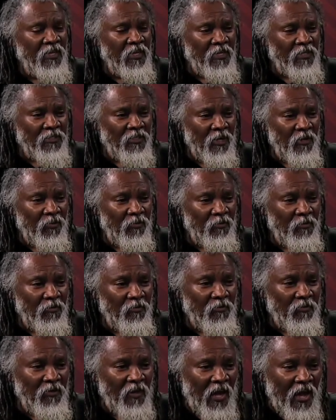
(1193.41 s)

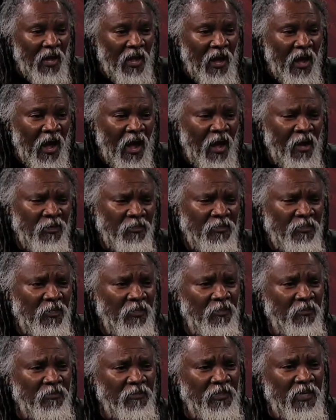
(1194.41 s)
So
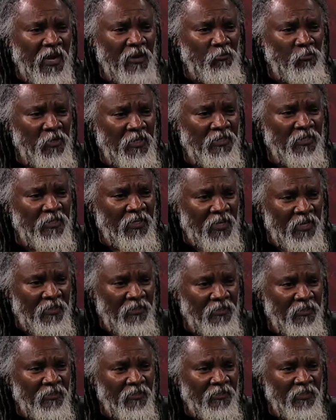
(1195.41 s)
also, and I went
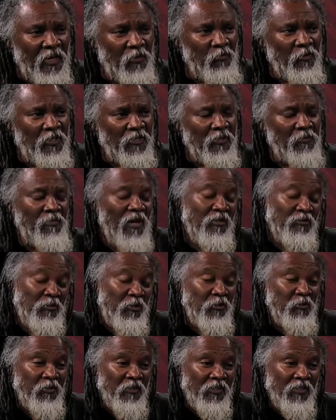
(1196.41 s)
later, and I went about
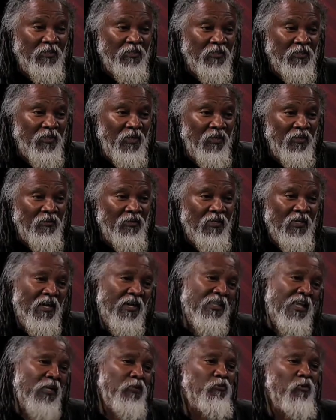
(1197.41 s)
2 years ago,
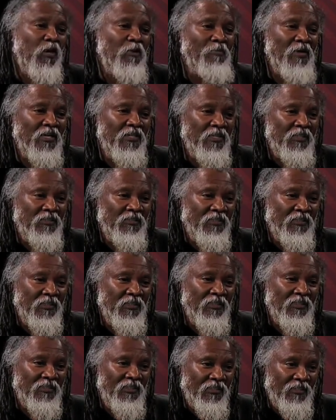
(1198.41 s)
and that's where I met
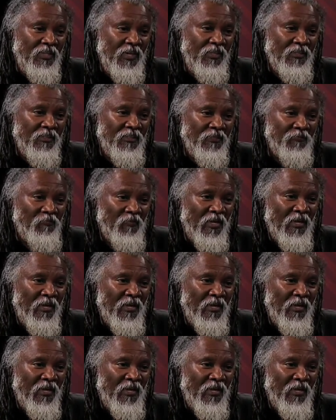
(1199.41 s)
Engineer Tadele.